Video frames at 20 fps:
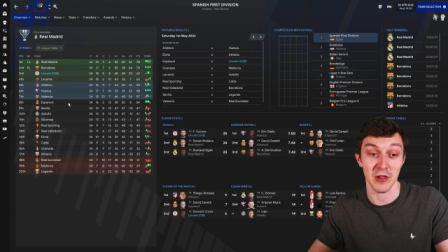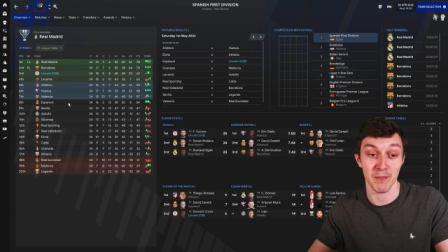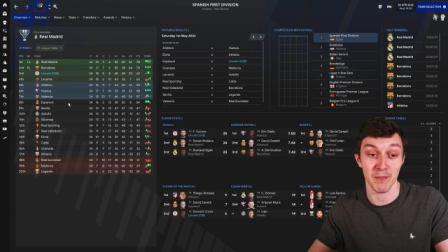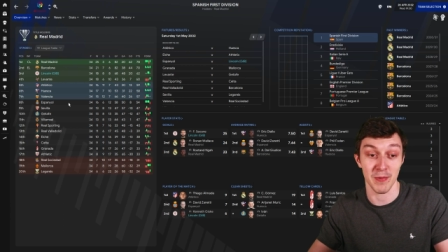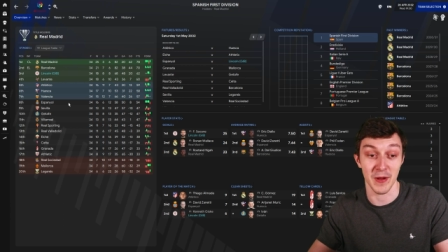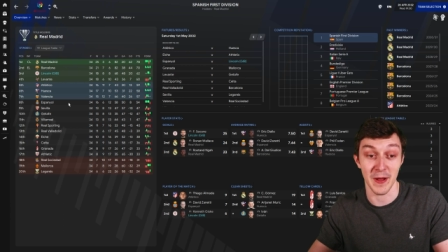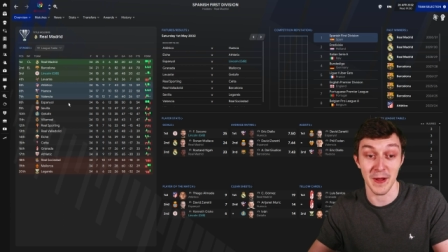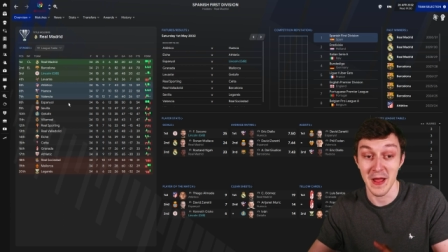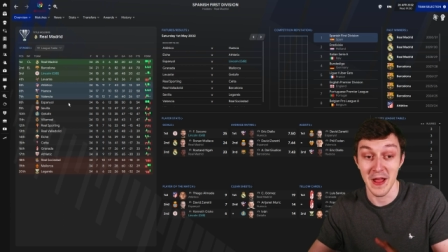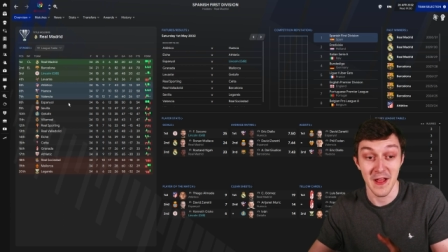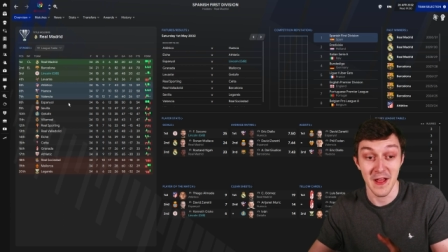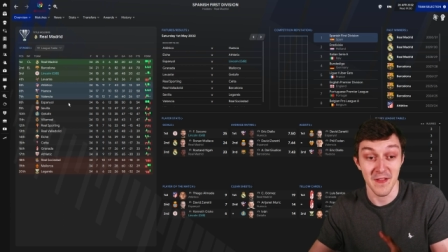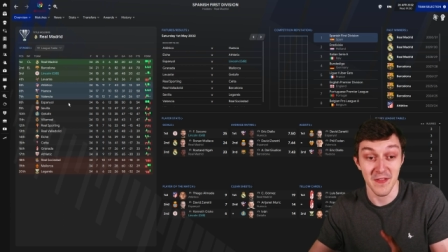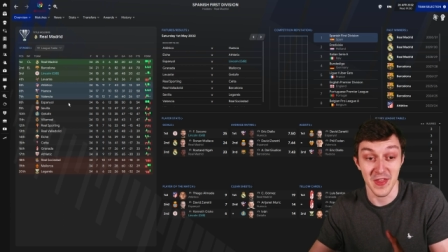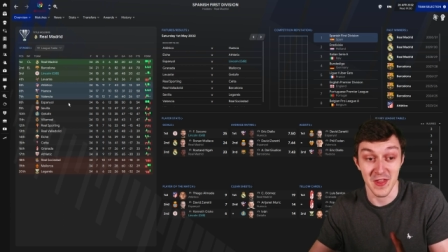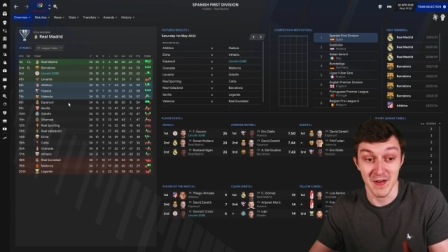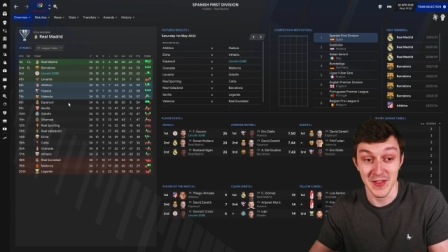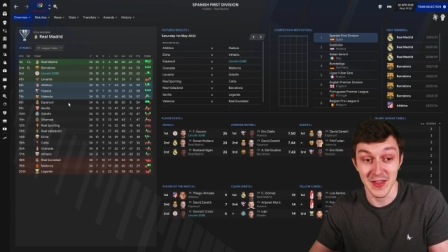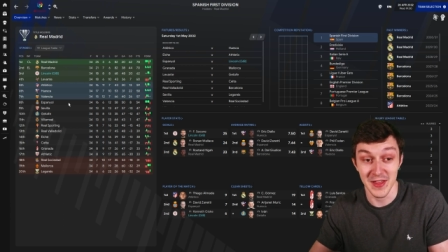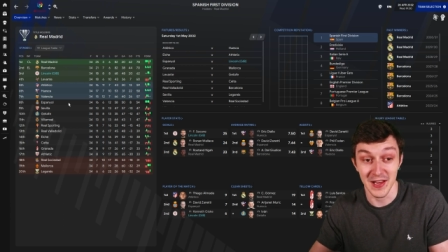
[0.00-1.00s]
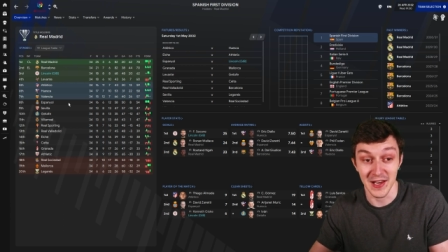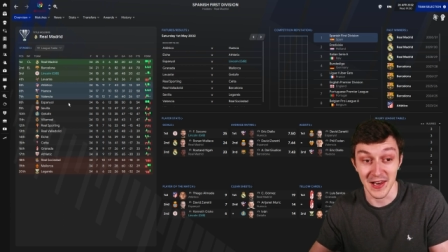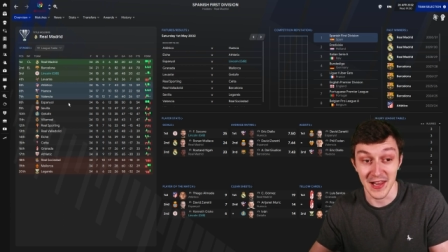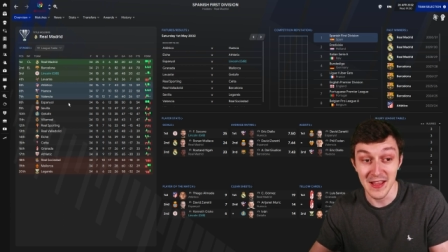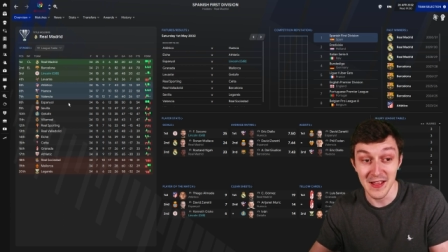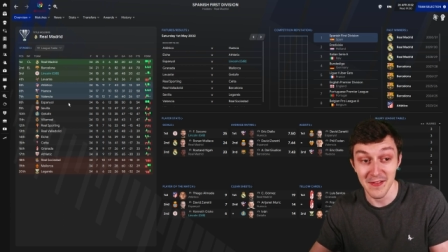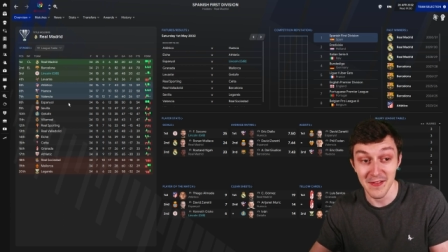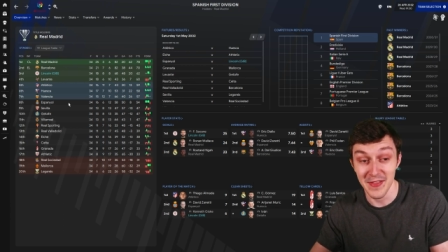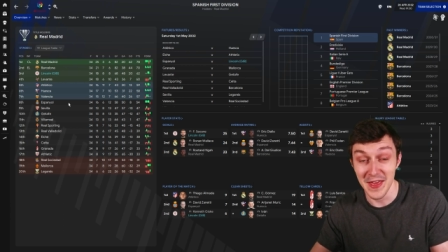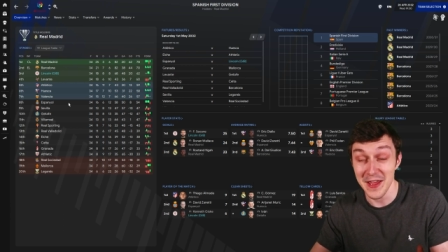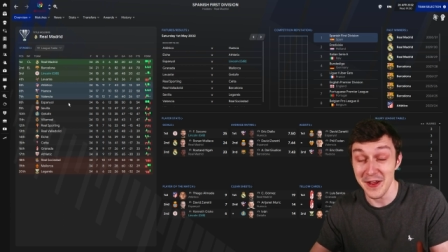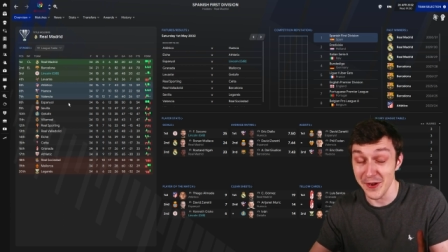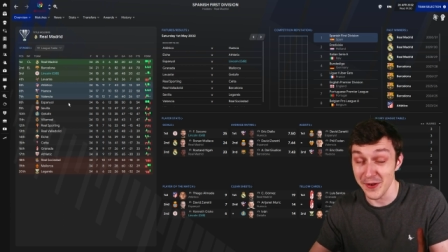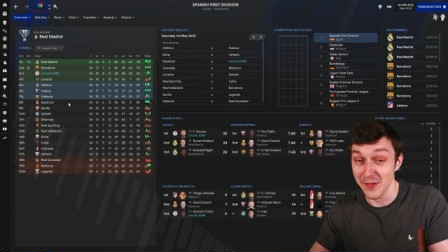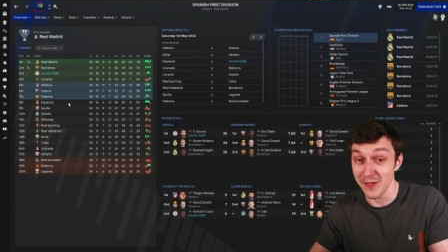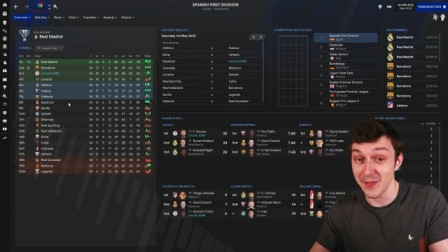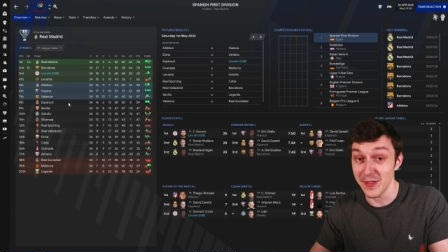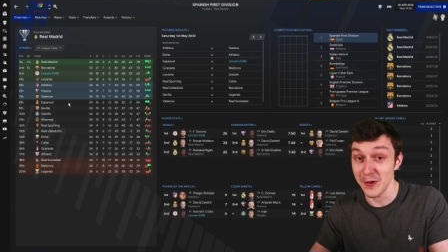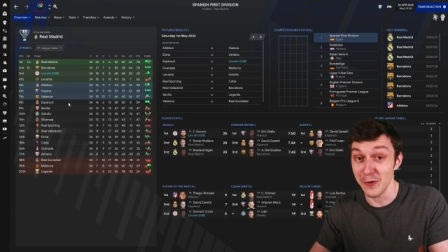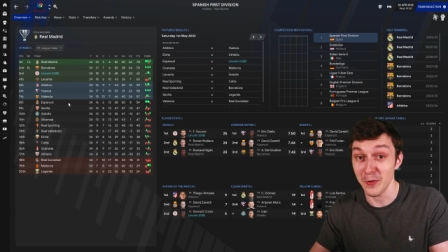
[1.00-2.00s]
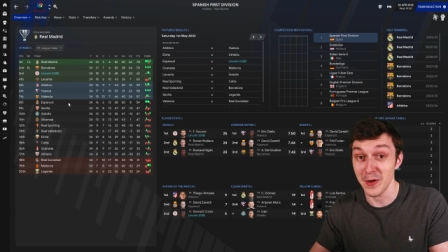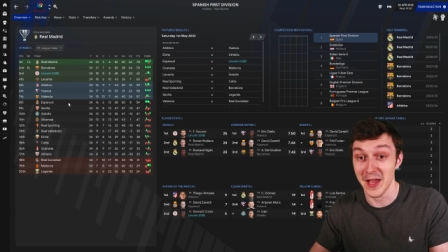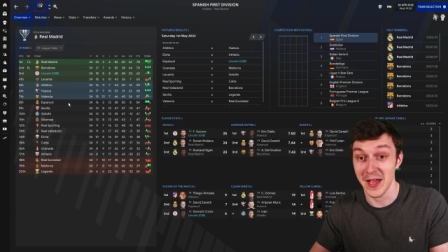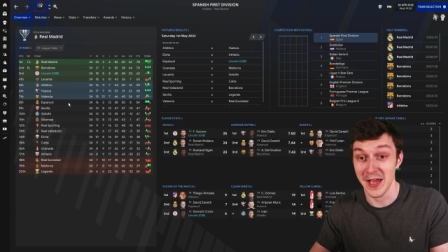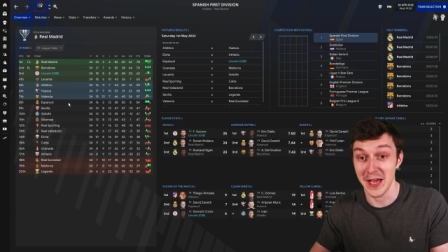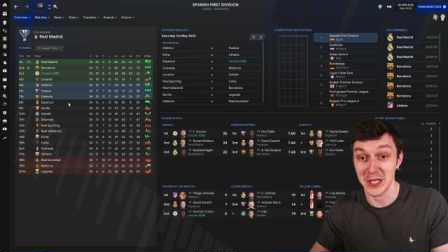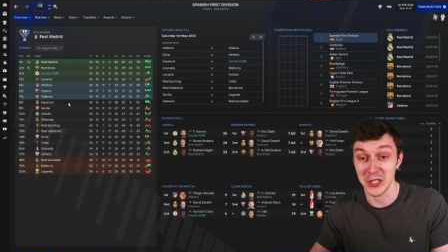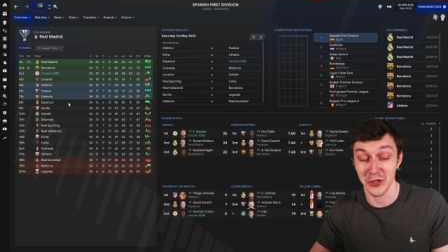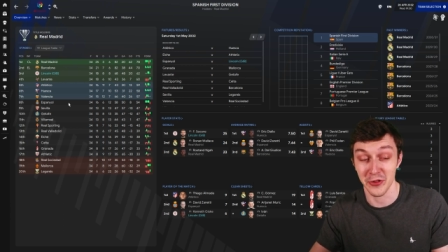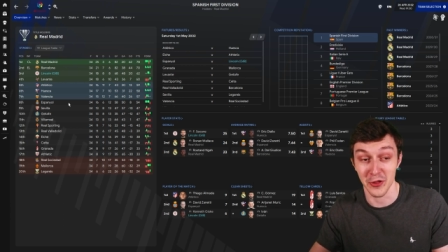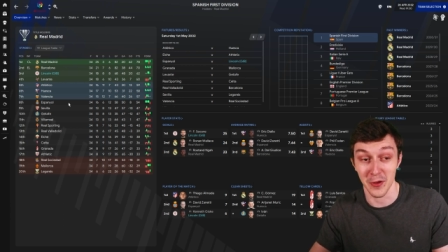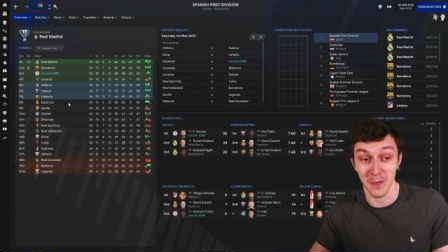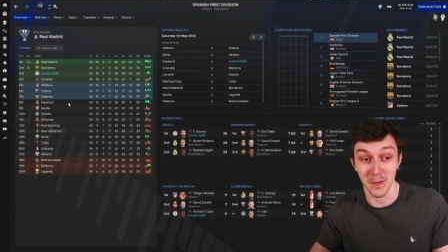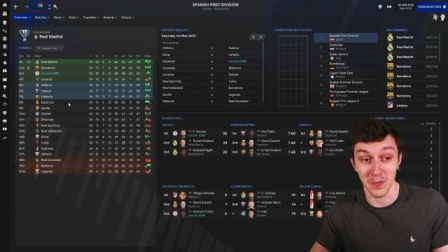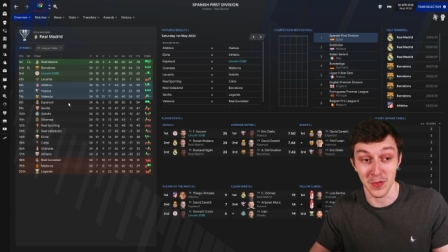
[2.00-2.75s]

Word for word: but theoretically, they could still catch us up.